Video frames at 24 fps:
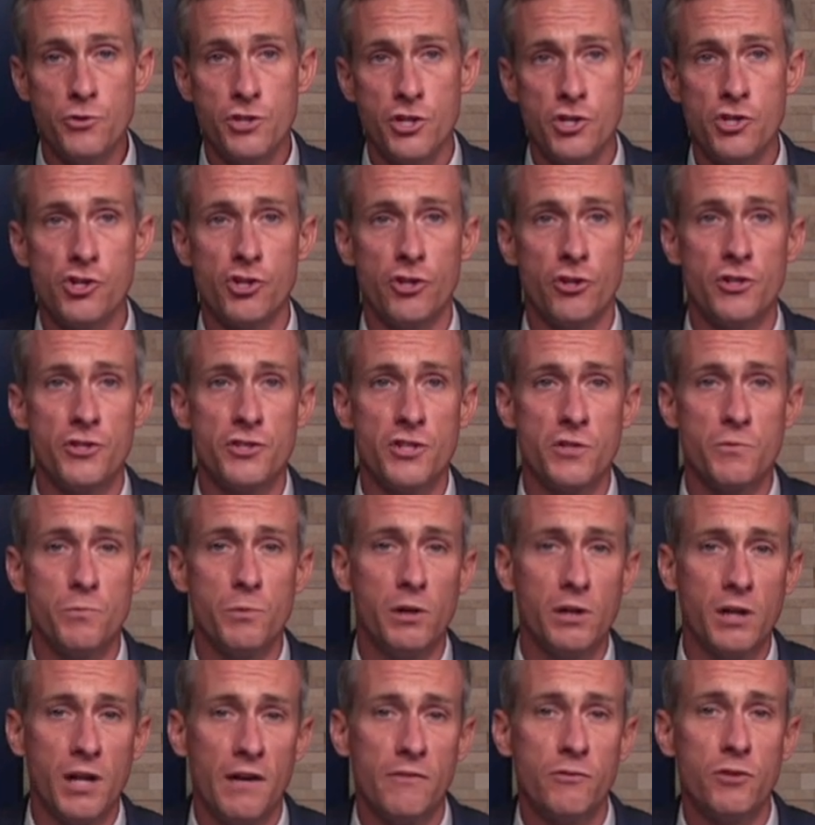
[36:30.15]
Most
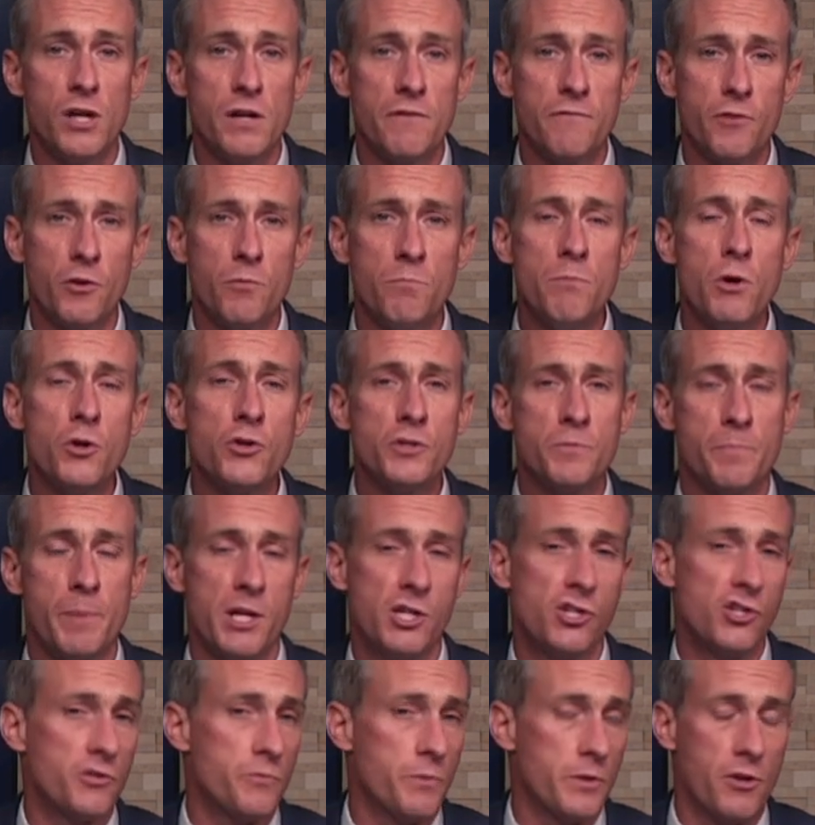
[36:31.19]
insurances will cover it for most
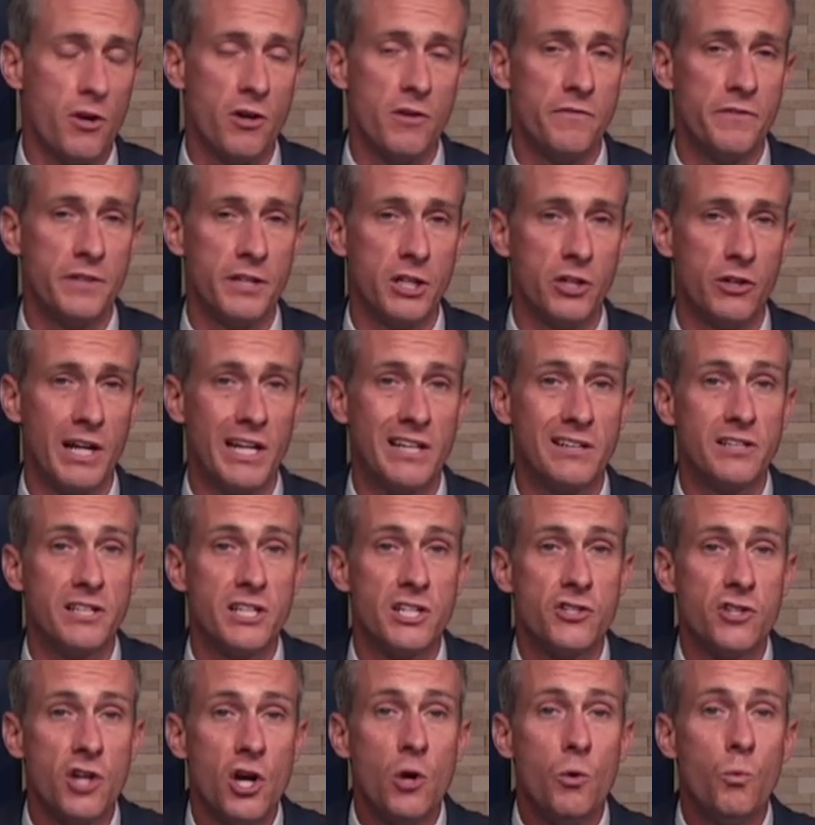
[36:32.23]
patients with heart failure, at
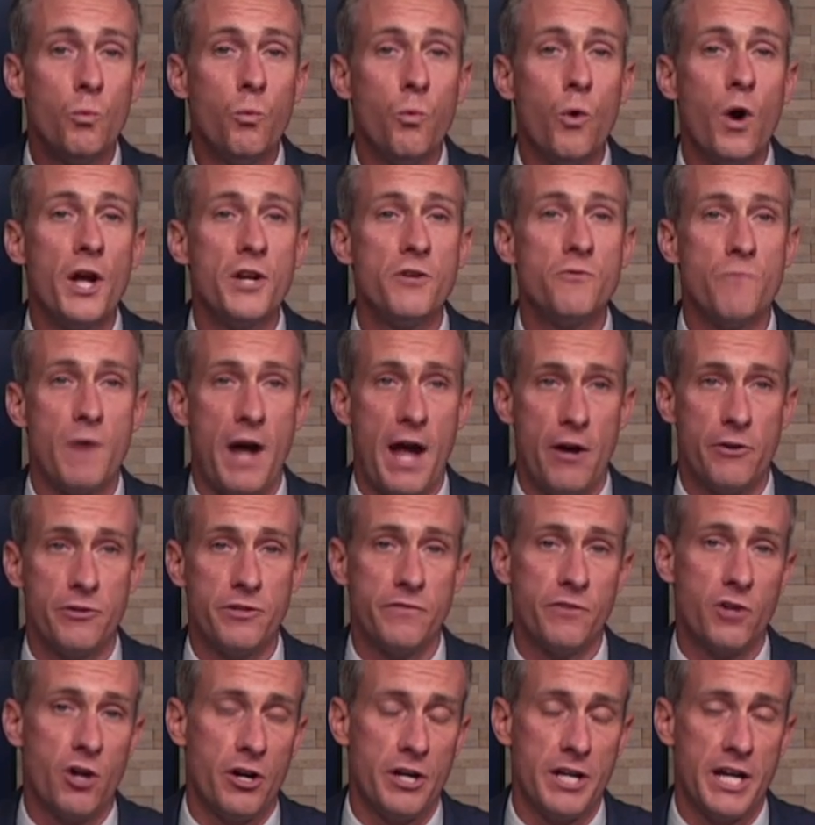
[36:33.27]
least one
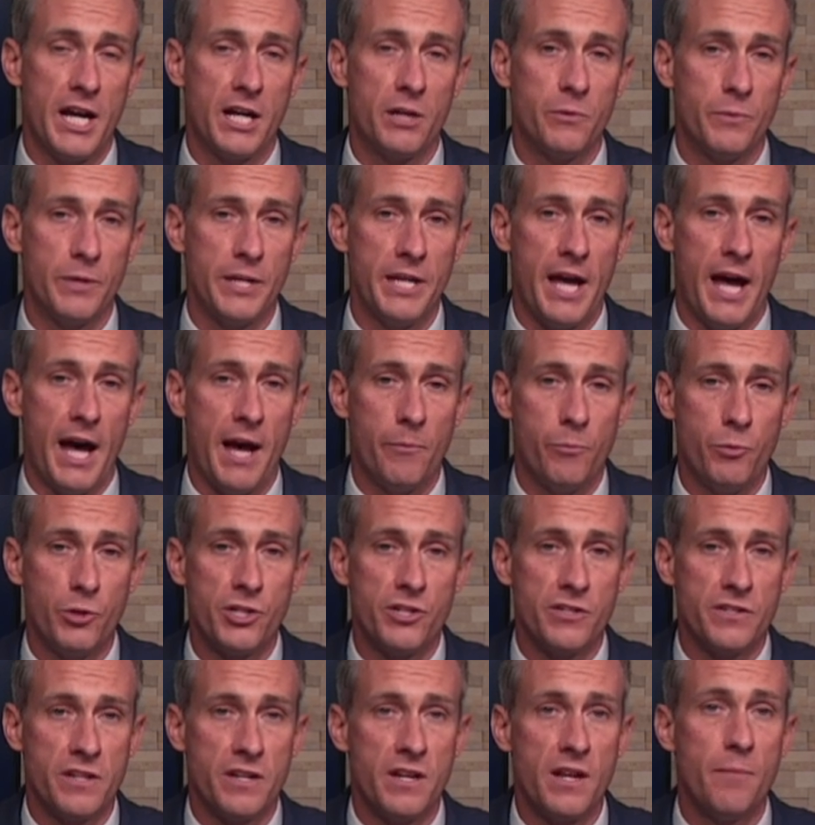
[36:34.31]
round of cardiac rehab,
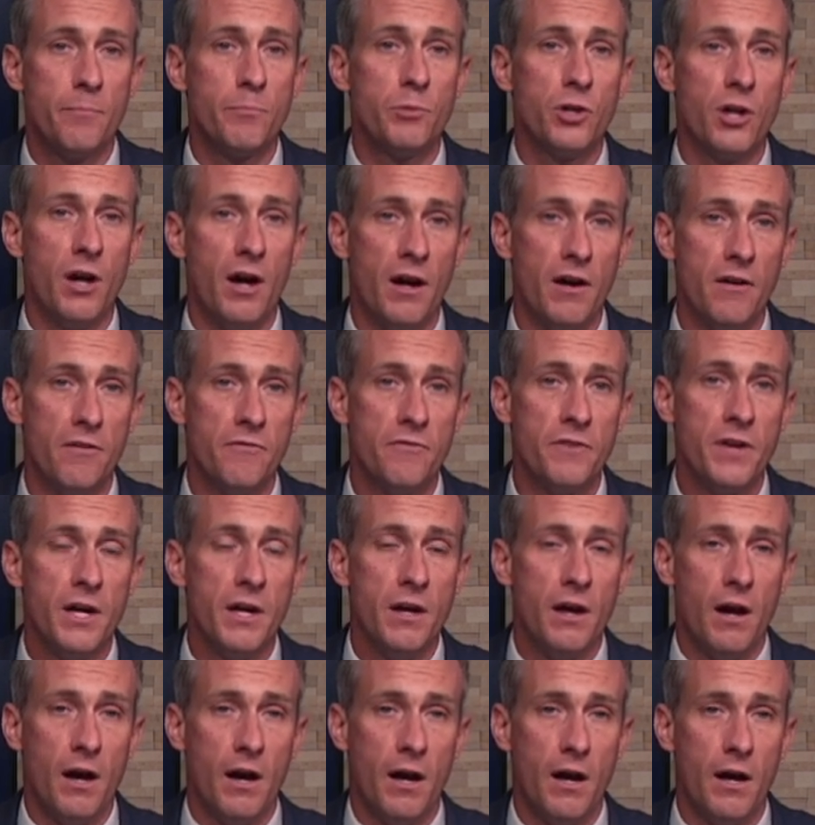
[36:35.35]
which is a number of,
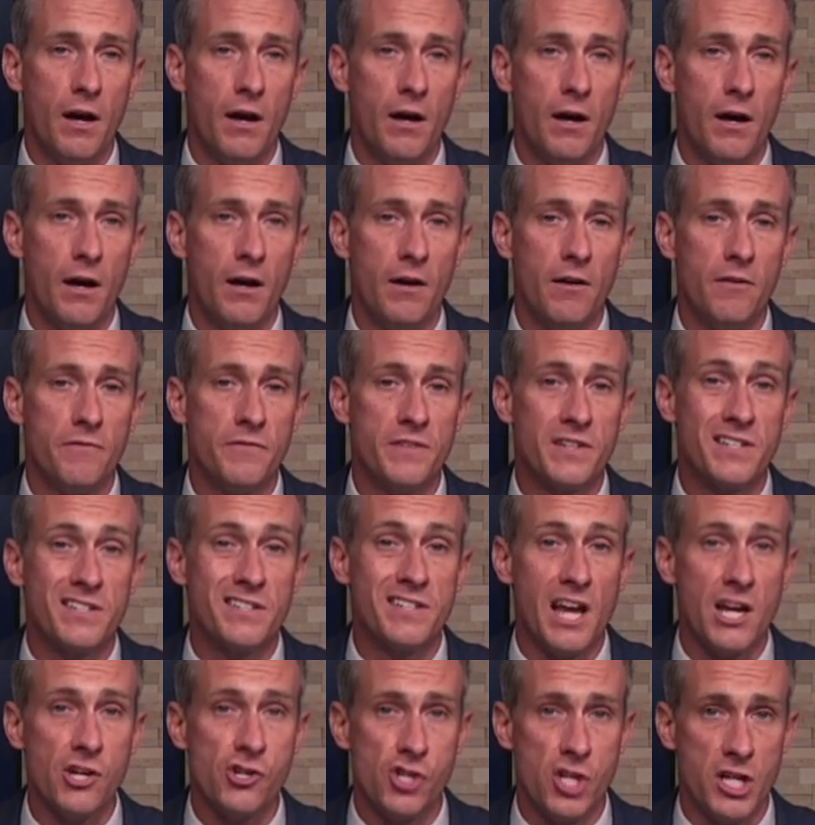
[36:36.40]
uh, of
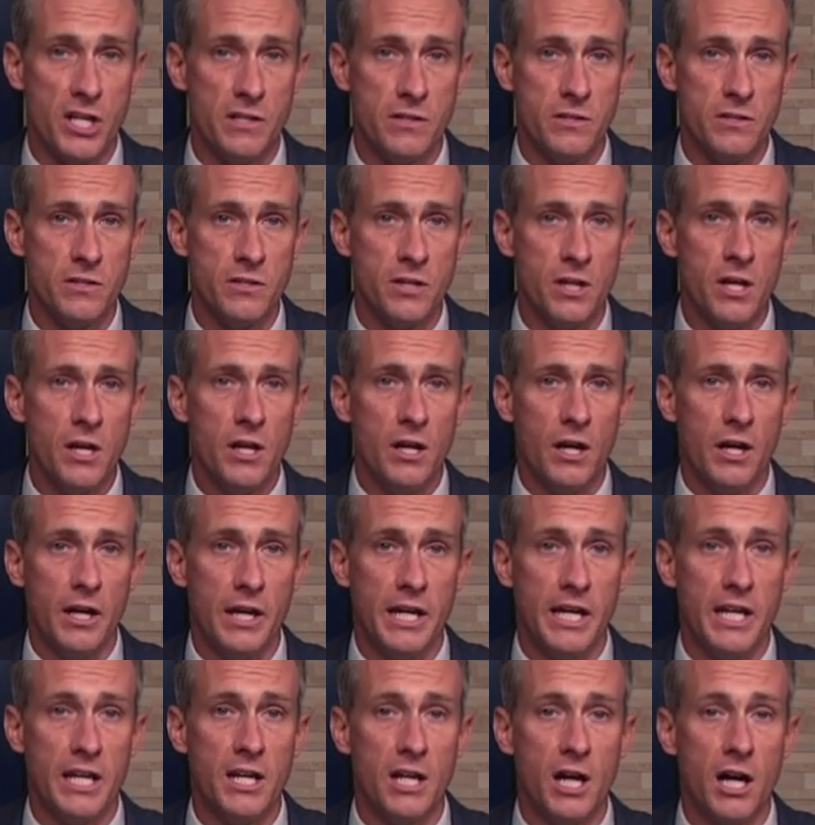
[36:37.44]
sessions
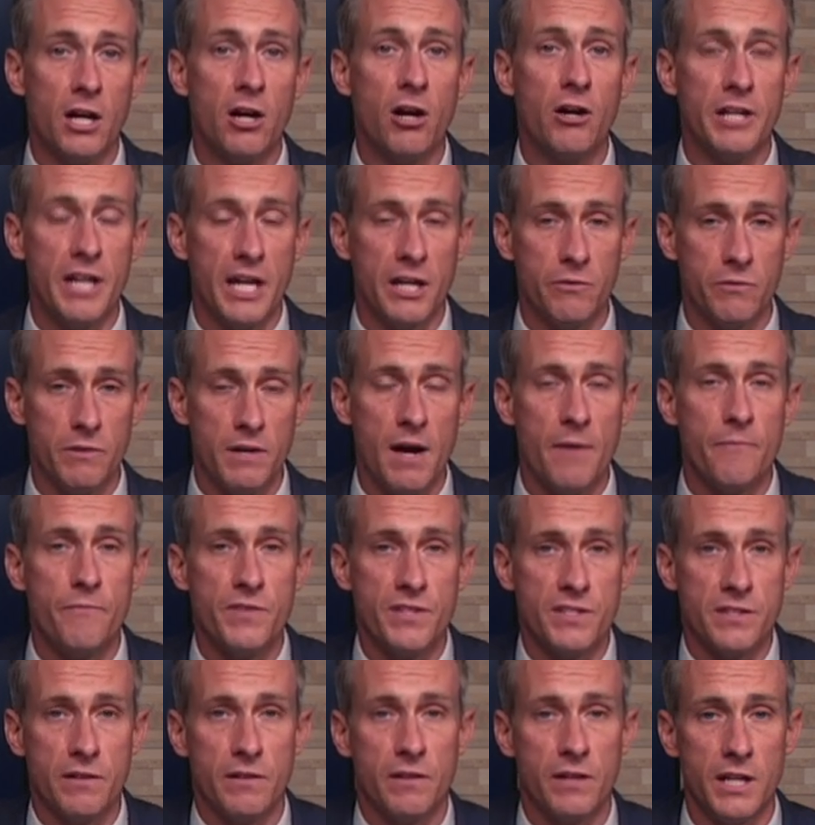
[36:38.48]
uh, in a cardiac
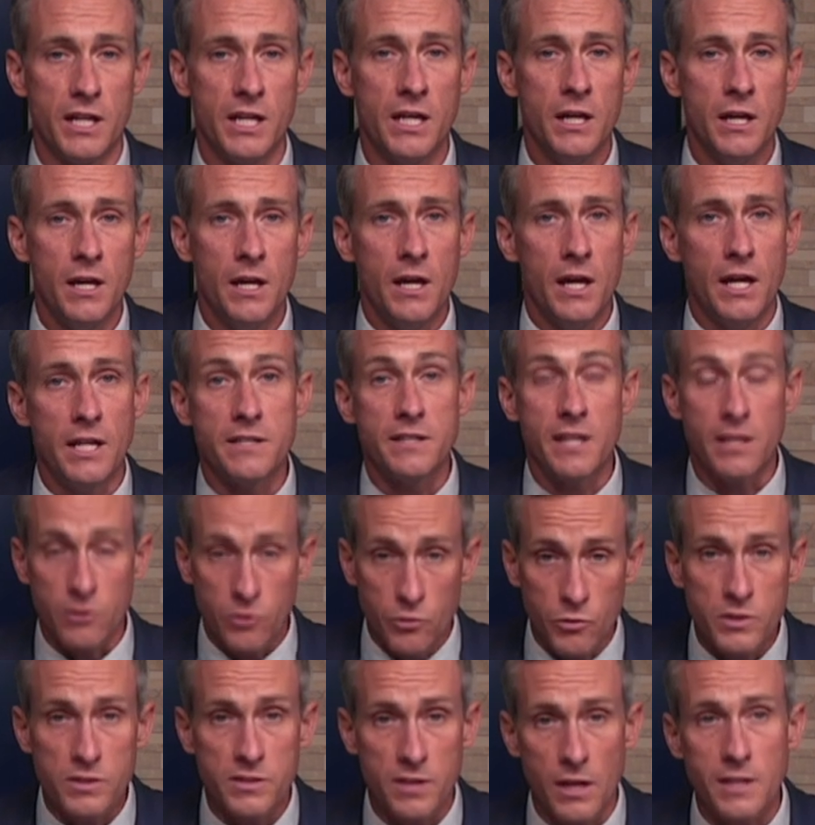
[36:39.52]
rehab facility. And
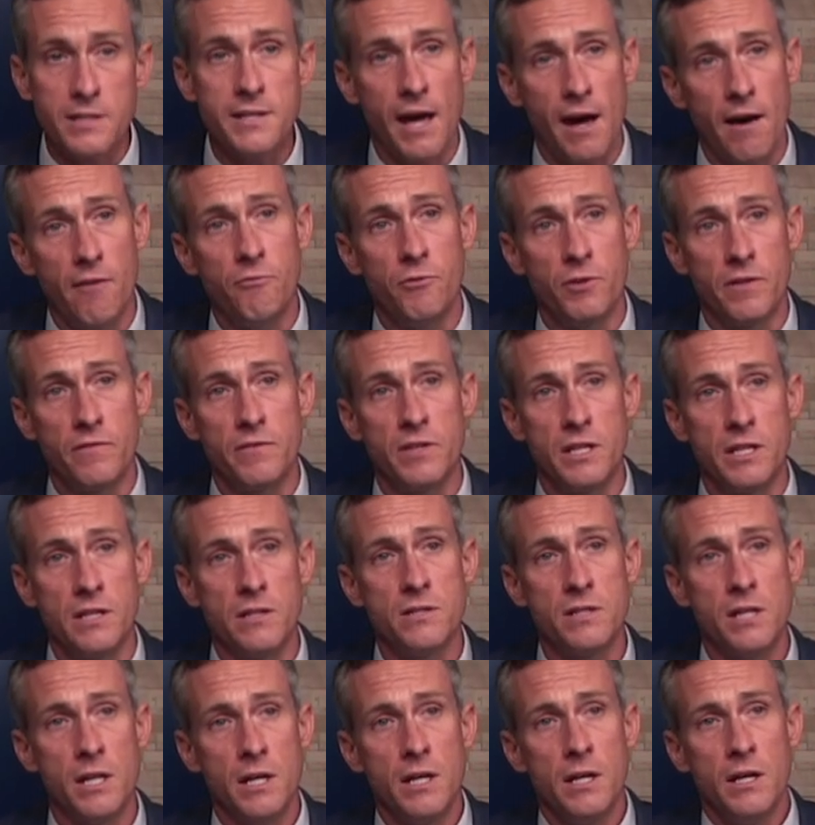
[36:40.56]
St. Luke's does have one of
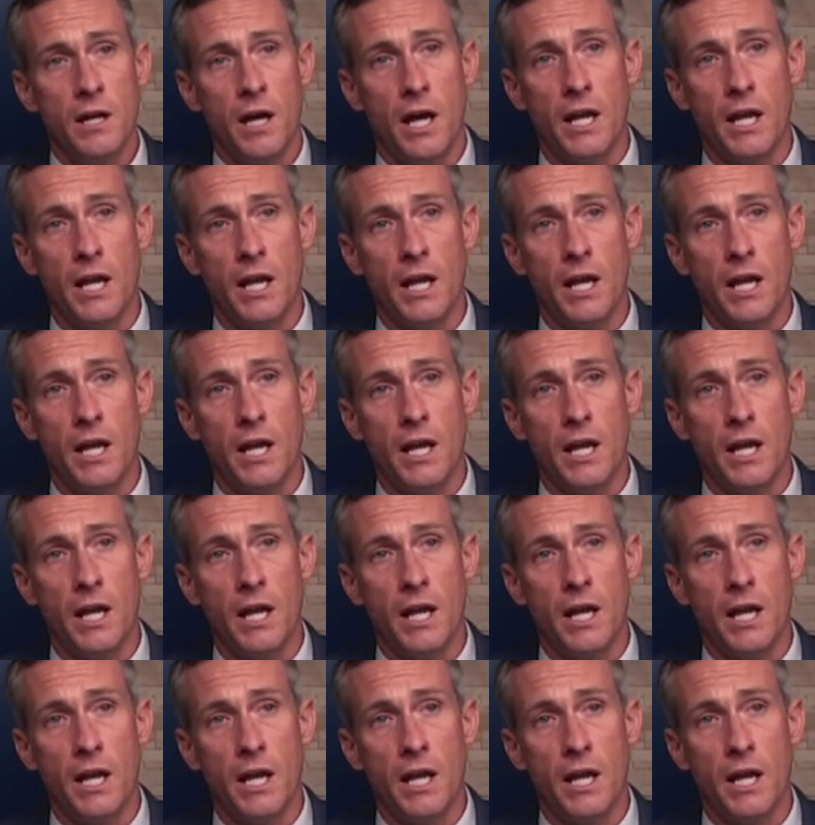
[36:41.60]
these.